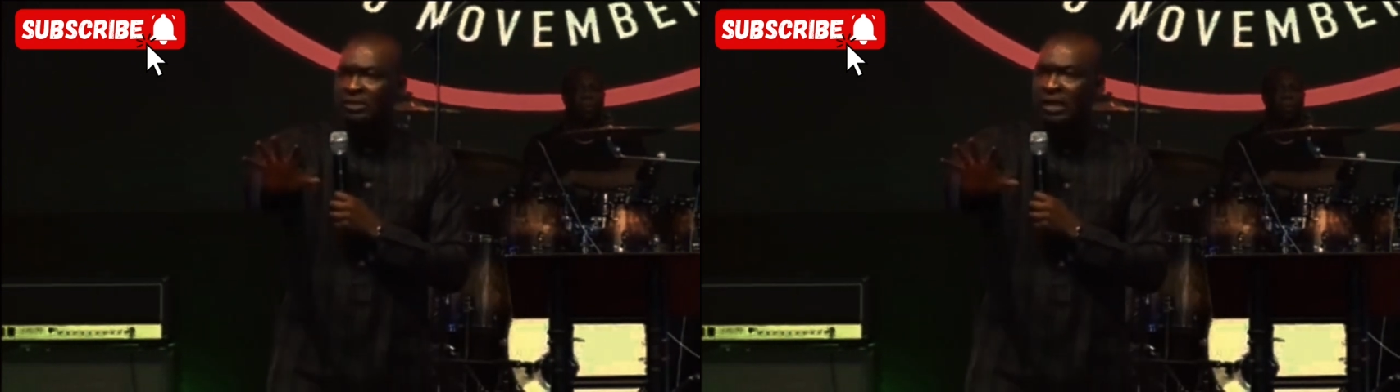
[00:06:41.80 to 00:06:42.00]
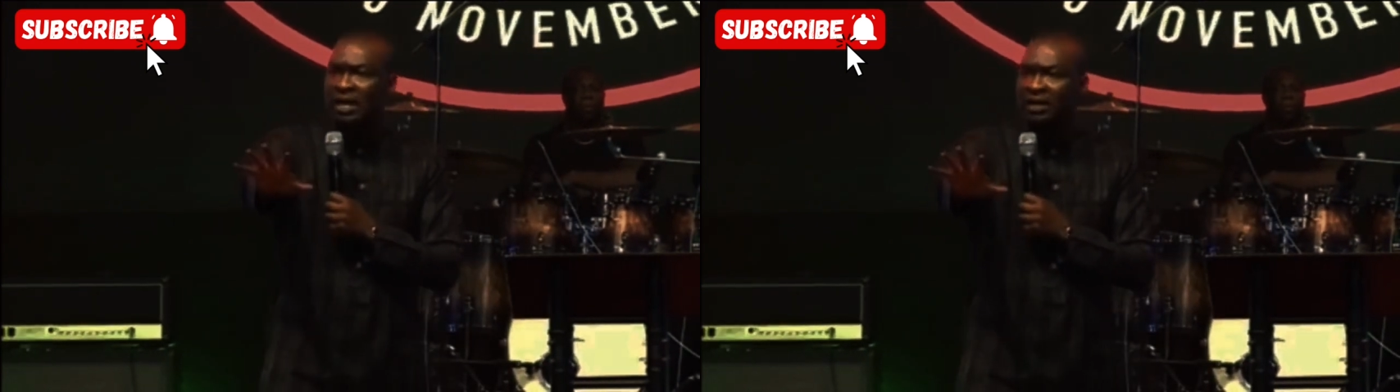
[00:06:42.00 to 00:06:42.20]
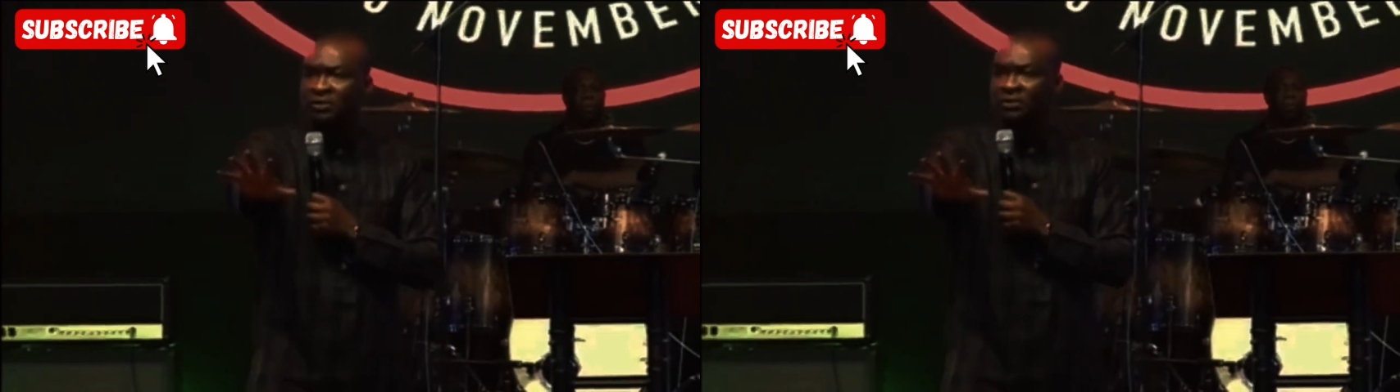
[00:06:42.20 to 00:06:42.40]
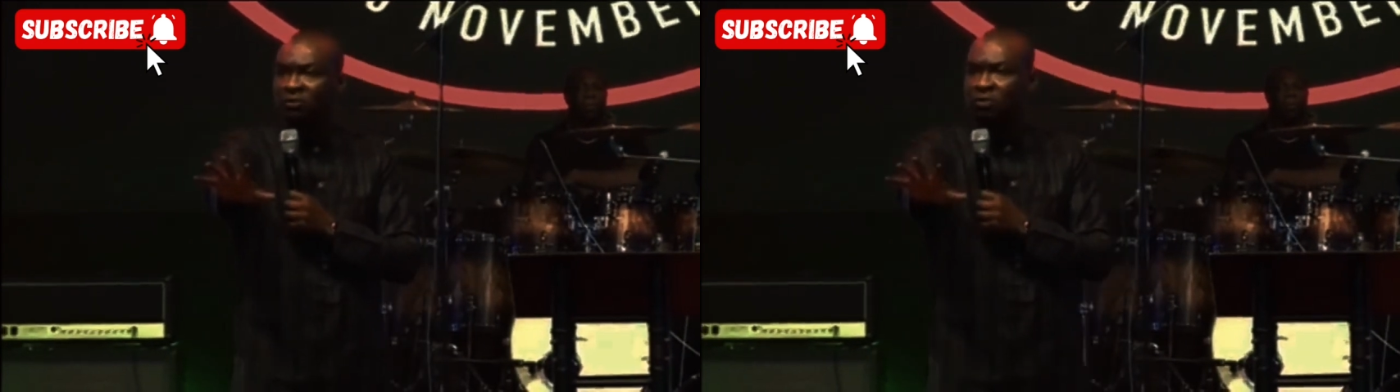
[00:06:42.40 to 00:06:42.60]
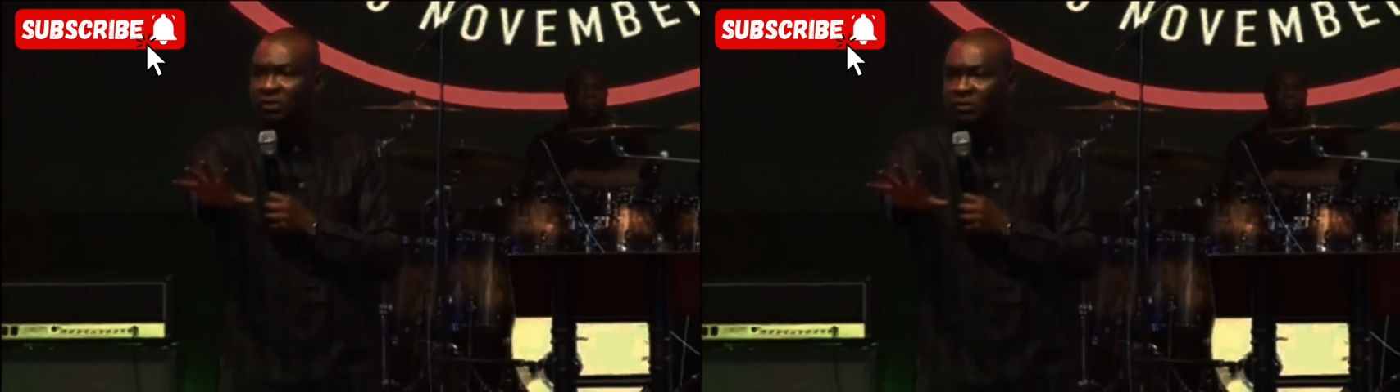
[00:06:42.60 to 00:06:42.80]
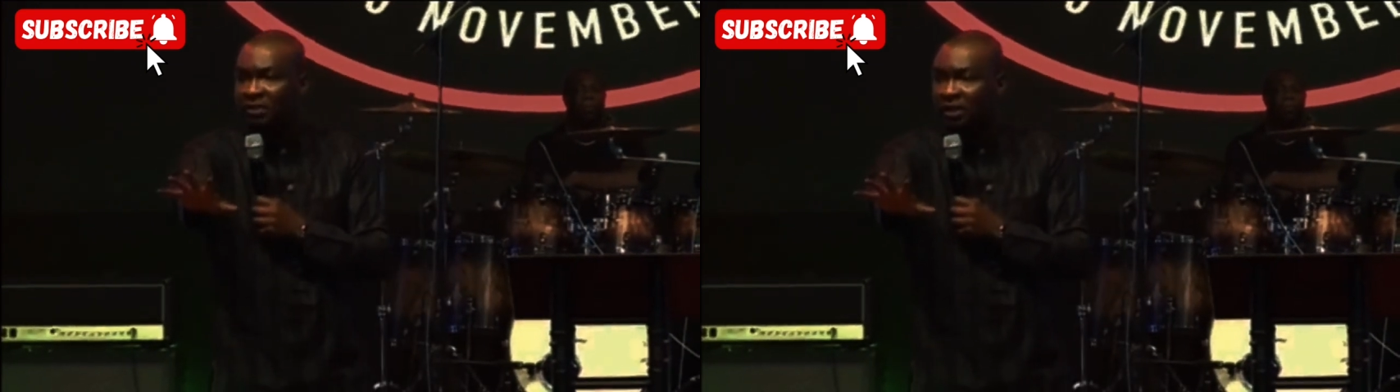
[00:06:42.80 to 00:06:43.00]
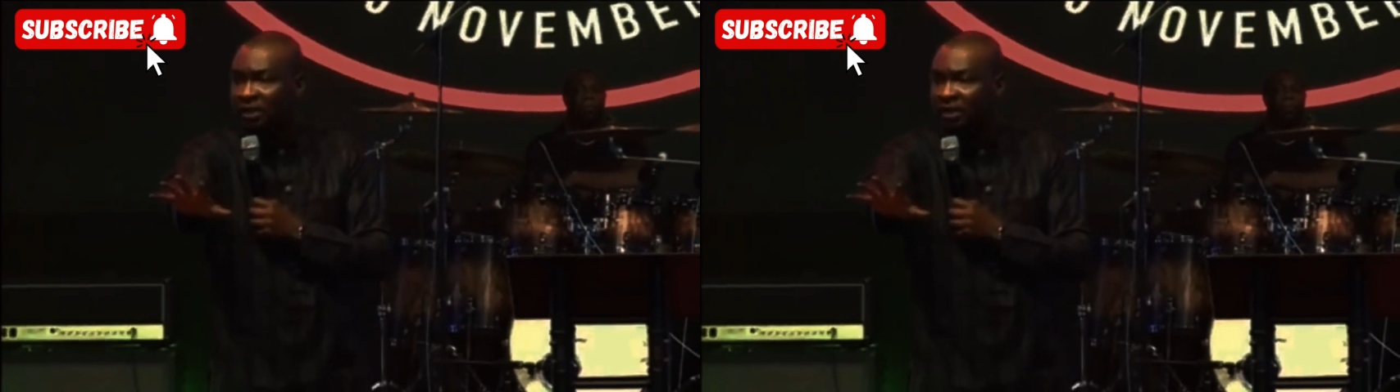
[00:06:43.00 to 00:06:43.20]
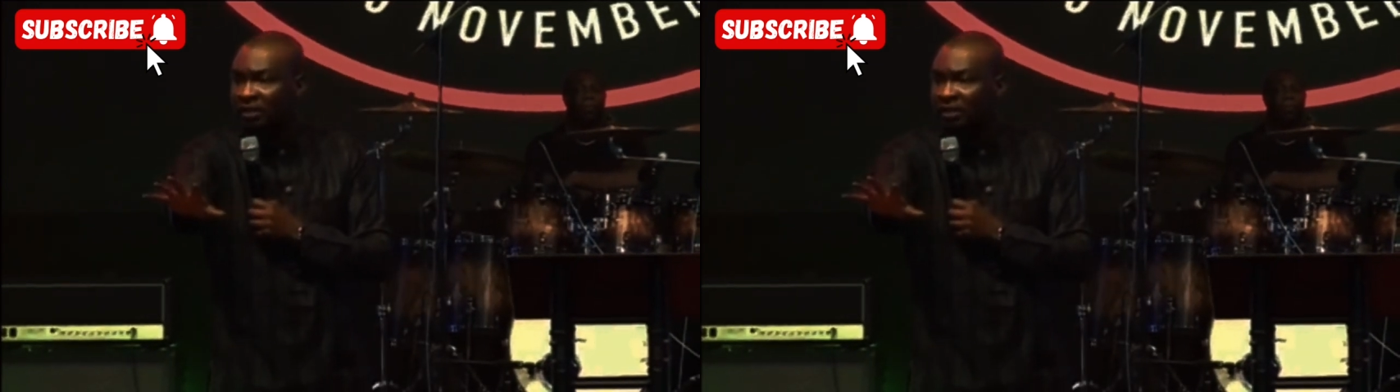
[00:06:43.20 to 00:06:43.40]
his hands towards
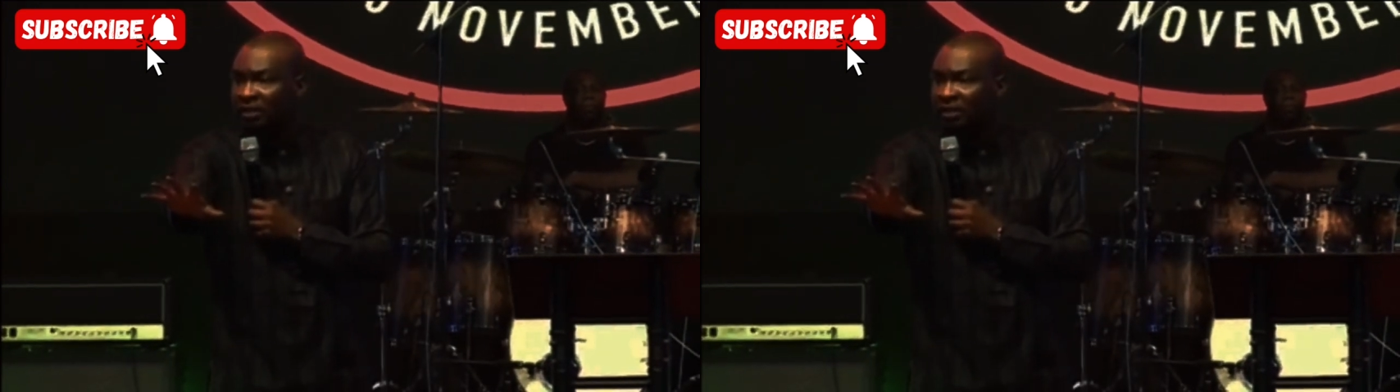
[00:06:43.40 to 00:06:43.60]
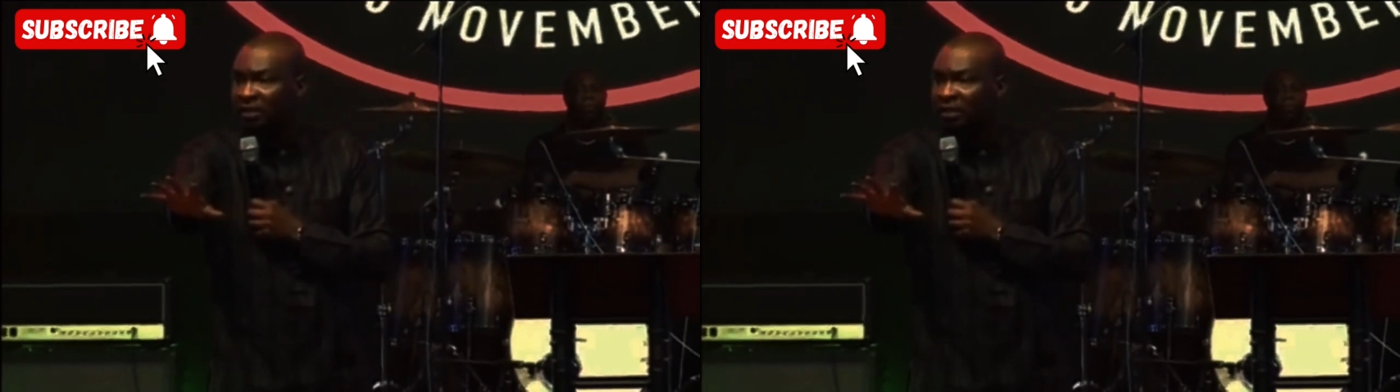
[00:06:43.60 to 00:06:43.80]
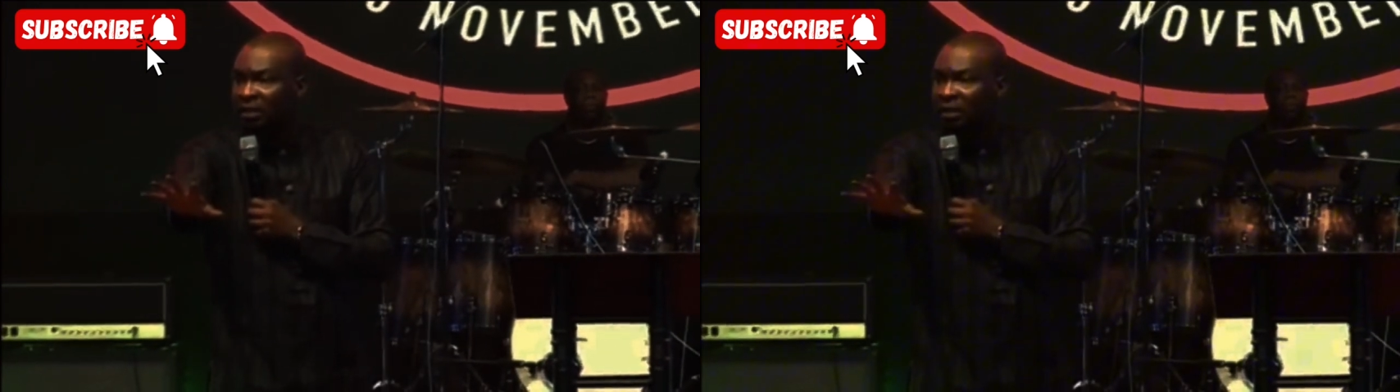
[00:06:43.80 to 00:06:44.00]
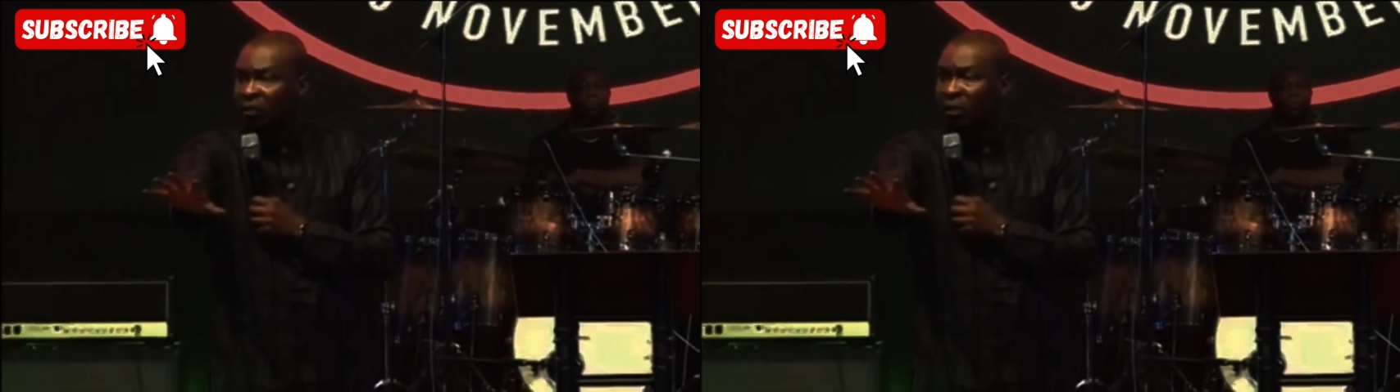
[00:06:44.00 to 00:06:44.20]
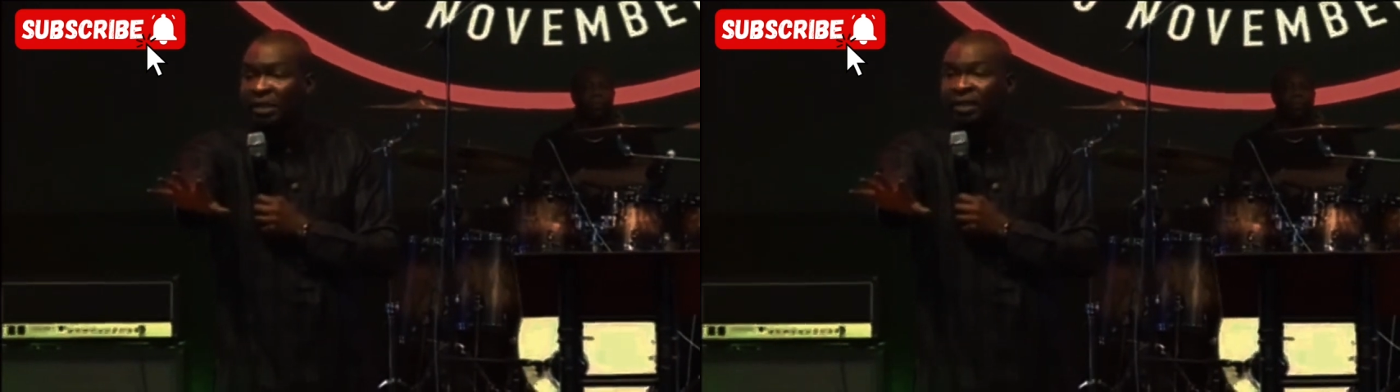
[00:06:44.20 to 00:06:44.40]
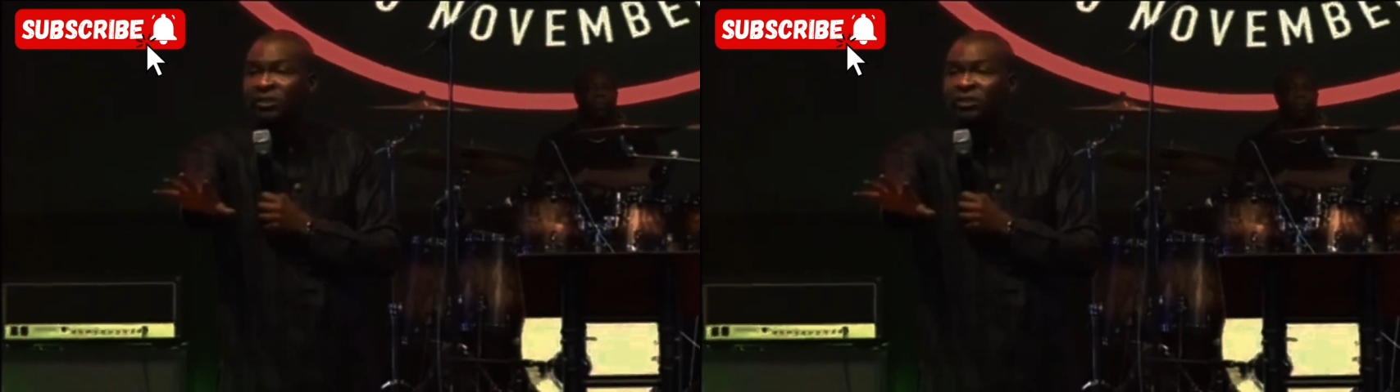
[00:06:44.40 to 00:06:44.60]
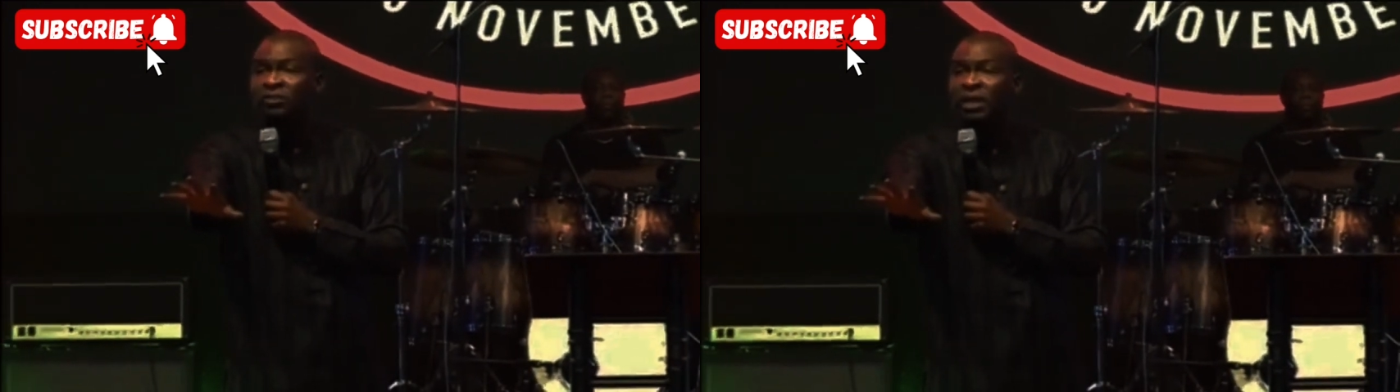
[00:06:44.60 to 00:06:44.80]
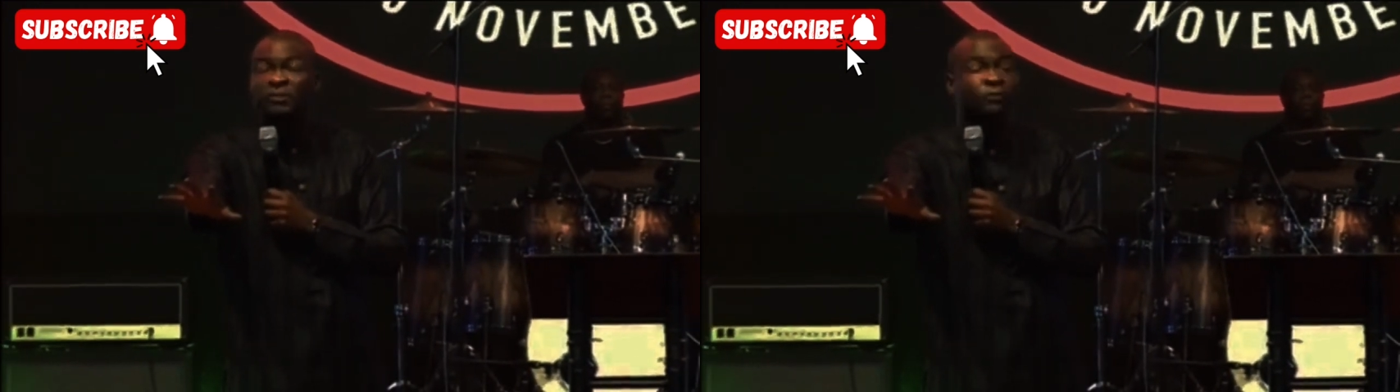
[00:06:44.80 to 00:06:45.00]
me. When he
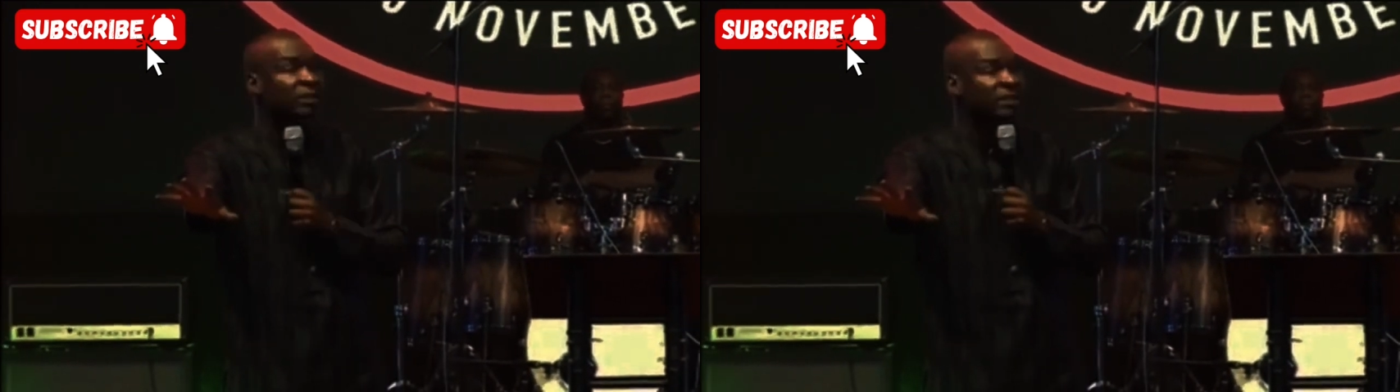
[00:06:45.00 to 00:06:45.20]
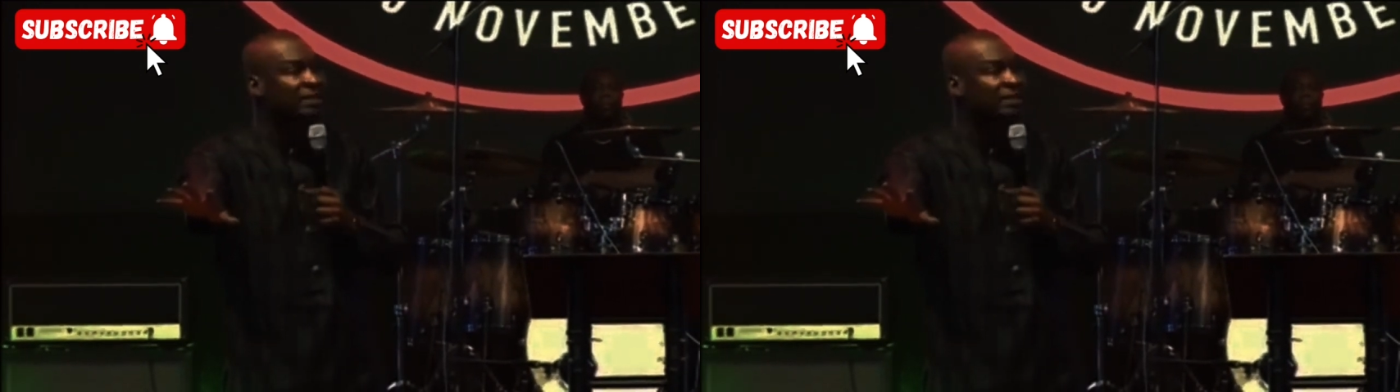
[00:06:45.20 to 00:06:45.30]
stretched forth